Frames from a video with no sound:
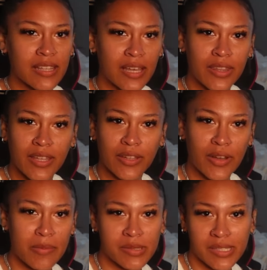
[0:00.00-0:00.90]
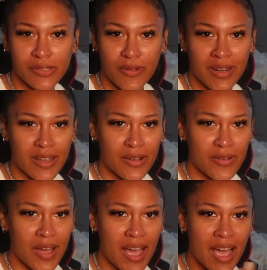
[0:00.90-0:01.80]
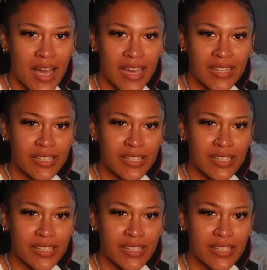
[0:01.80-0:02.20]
And, and look, I'm gonna say this right now. I